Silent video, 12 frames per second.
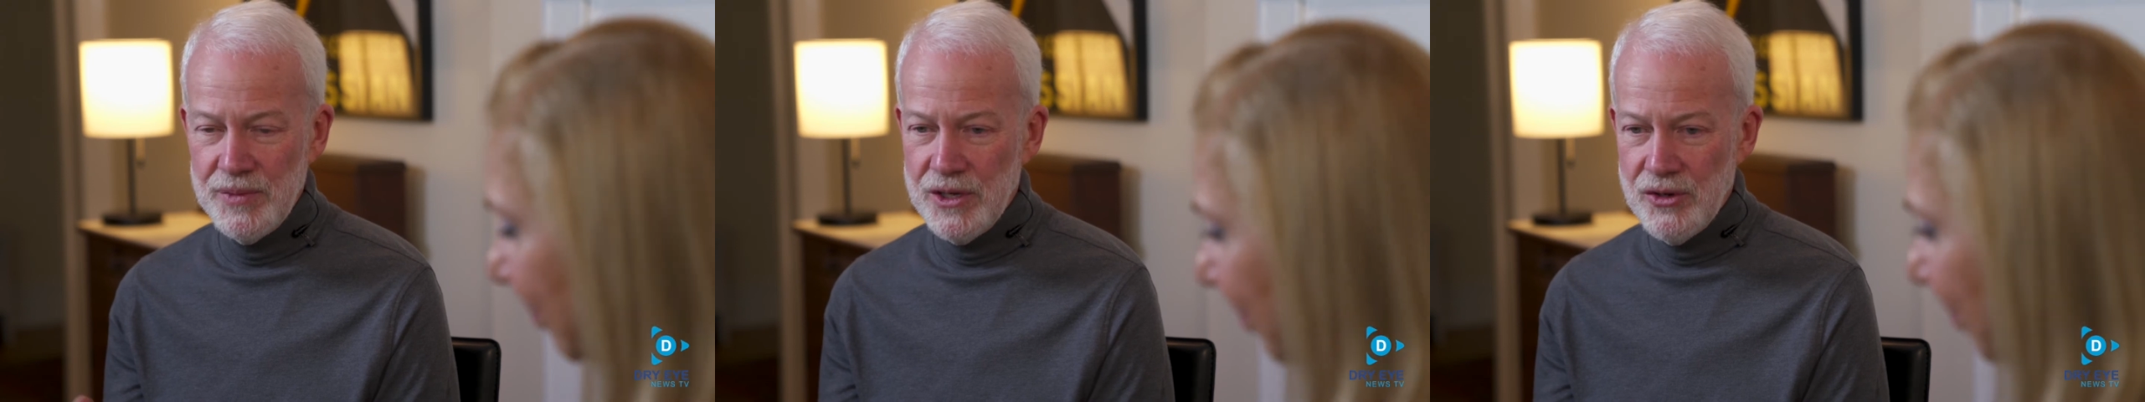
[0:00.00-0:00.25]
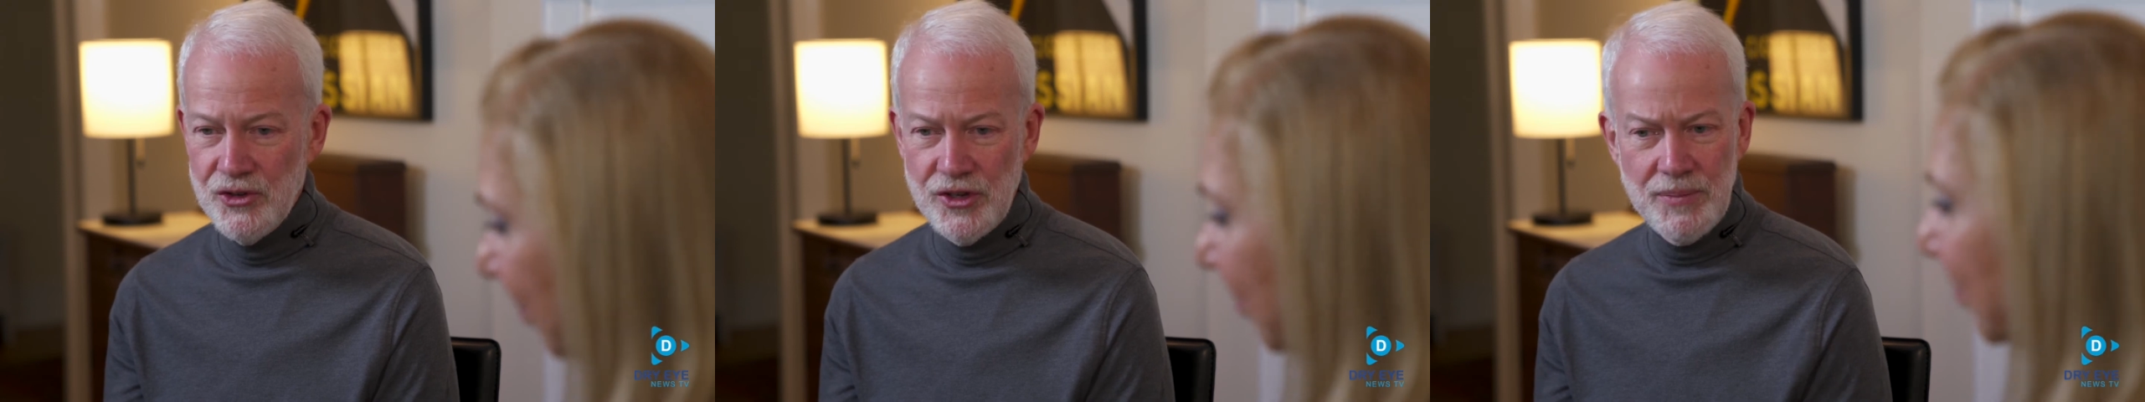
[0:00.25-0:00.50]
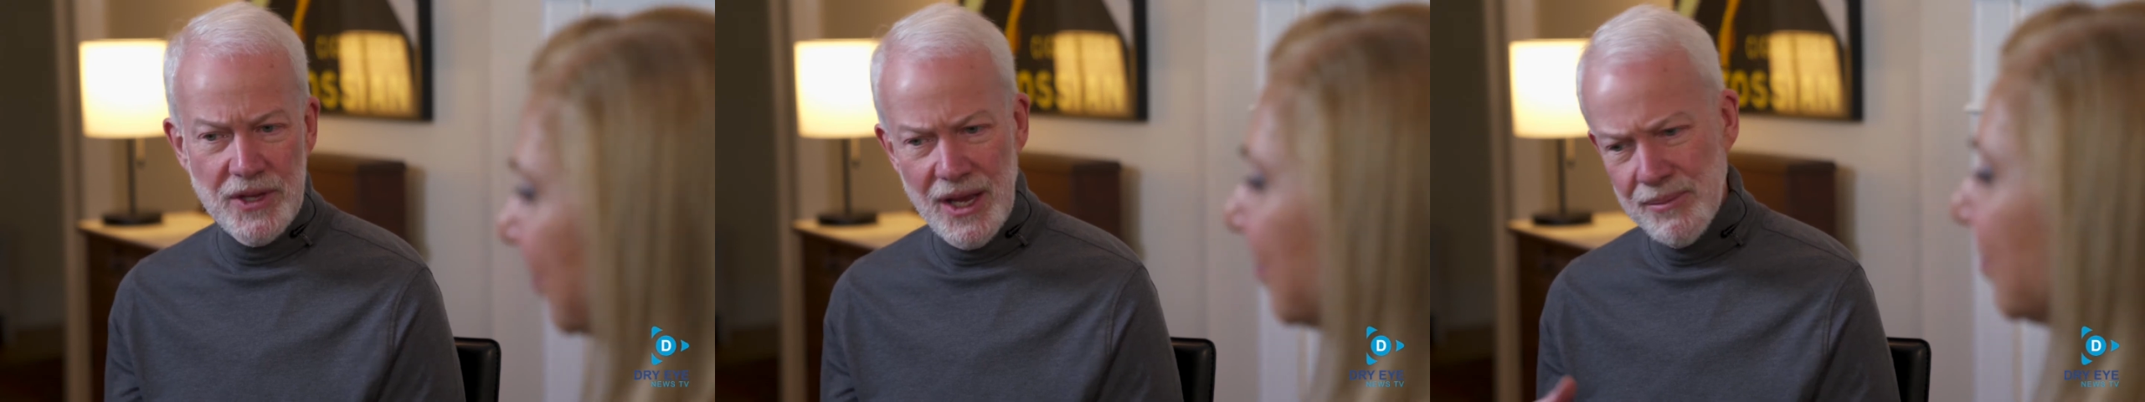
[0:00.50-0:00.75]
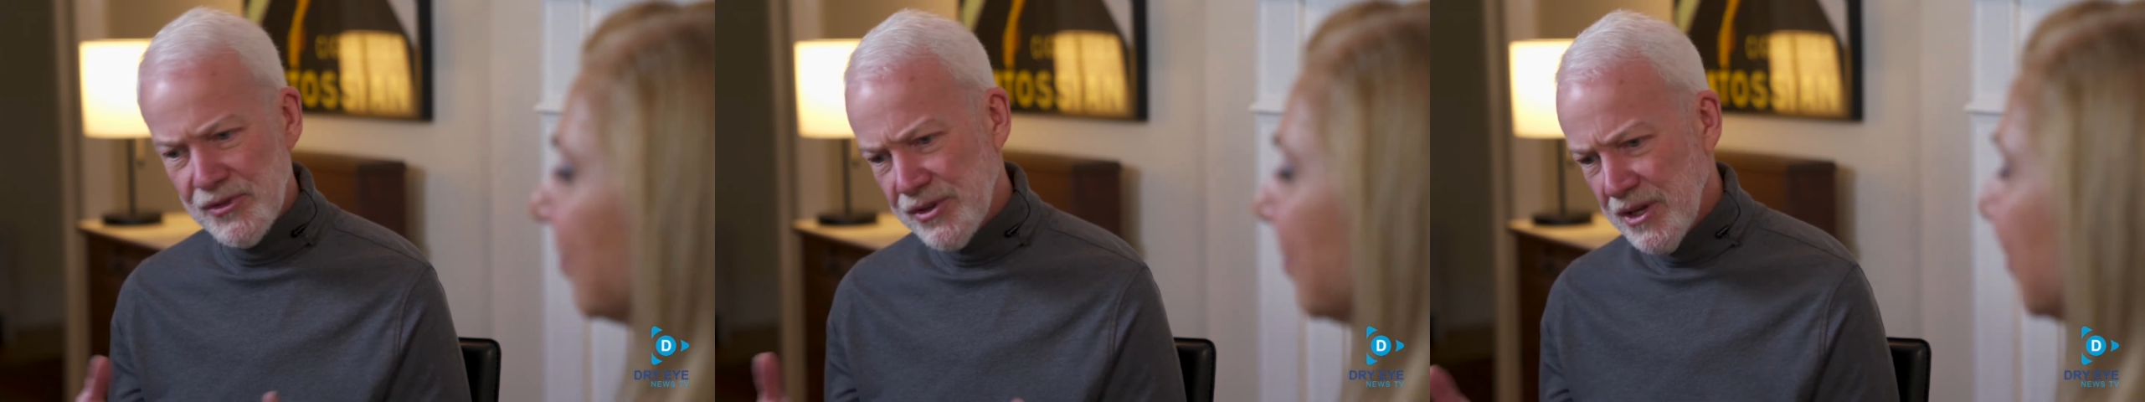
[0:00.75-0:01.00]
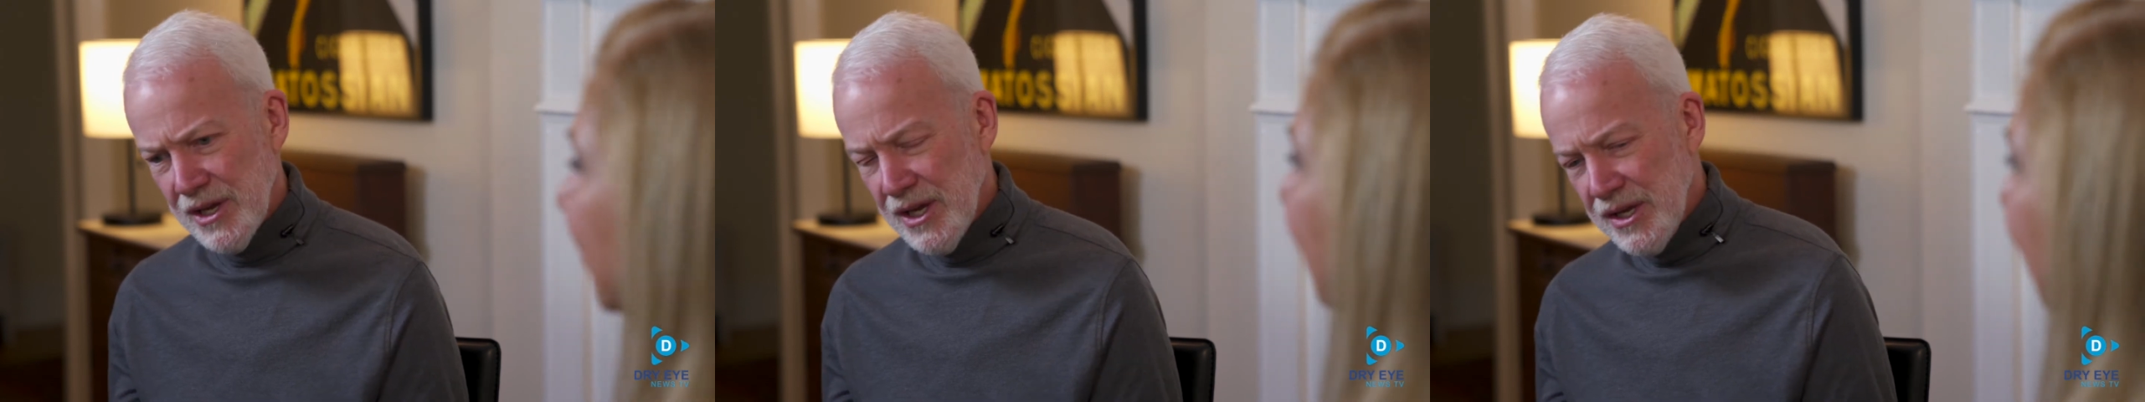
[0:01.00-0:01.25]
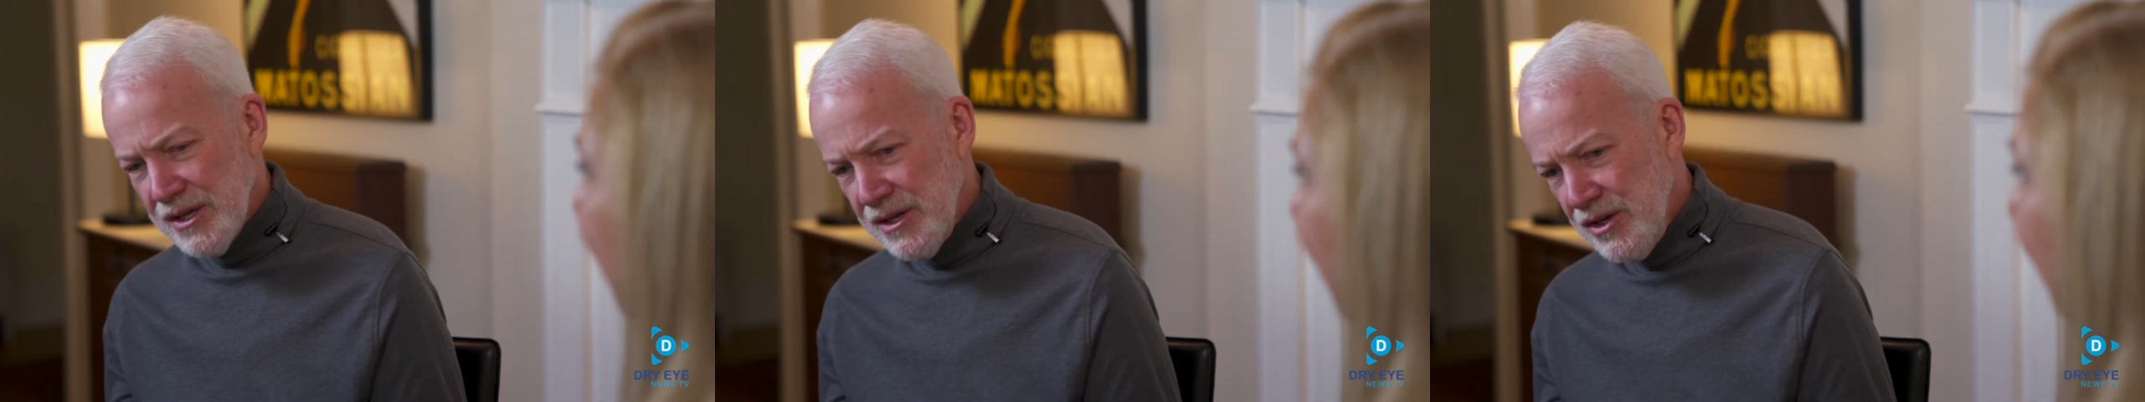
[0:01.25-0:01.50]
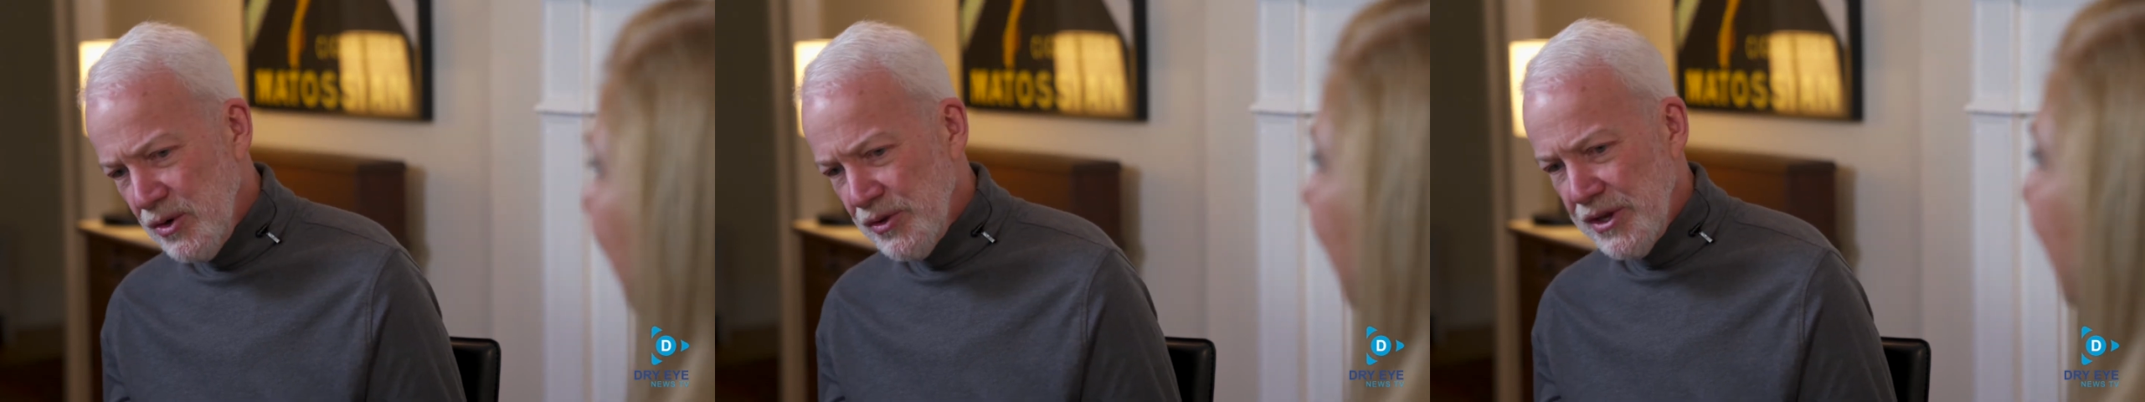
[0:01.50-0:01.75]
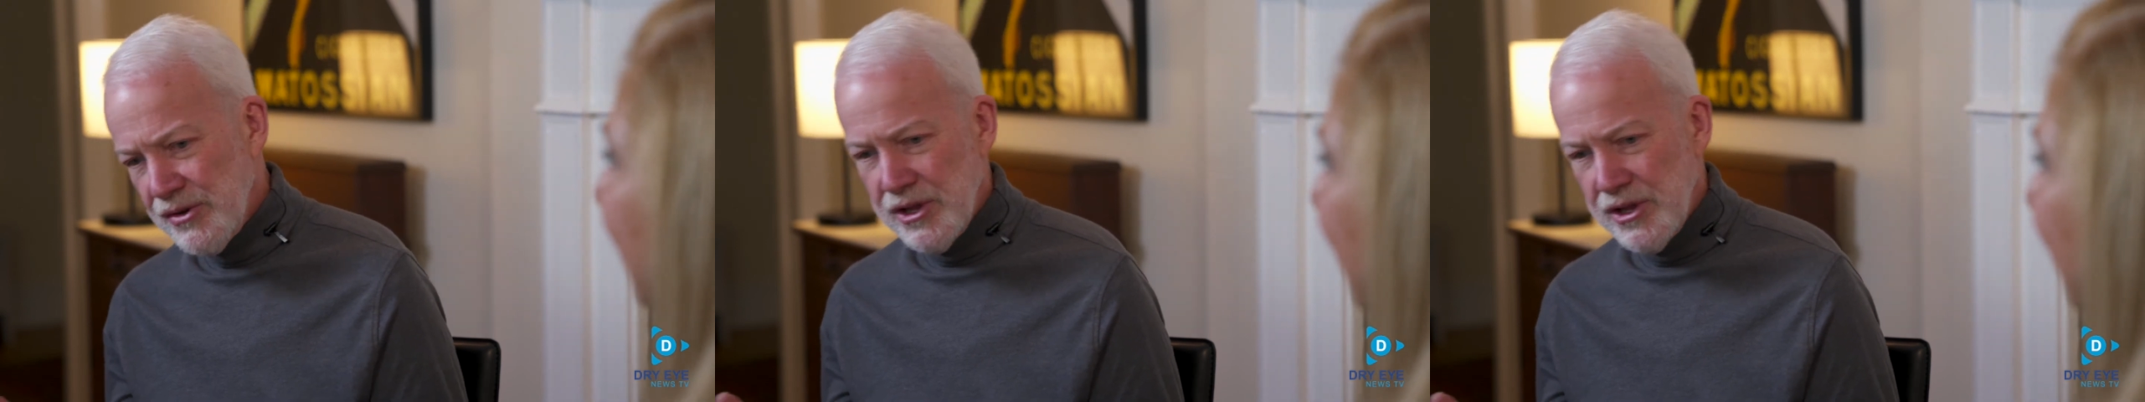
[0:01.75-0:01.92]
because sometimes, they're